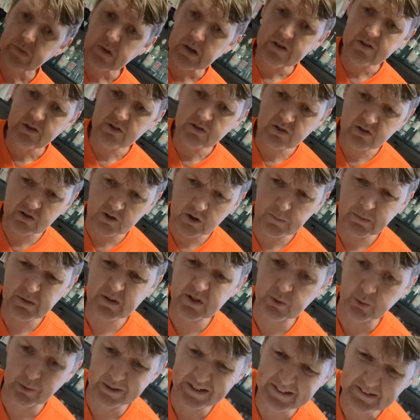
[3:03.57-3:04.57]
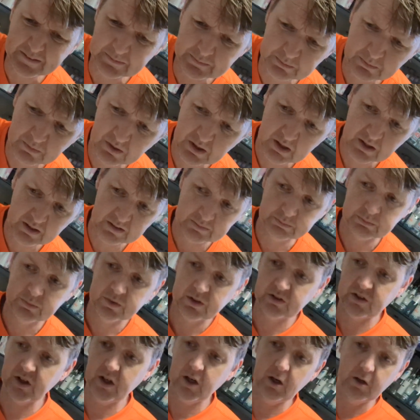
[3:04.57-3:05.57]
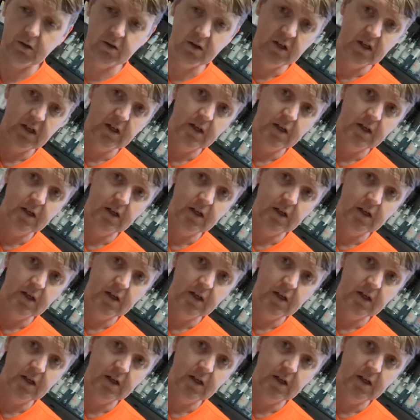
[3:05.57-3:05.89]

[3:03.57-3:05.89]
It's super sweet. So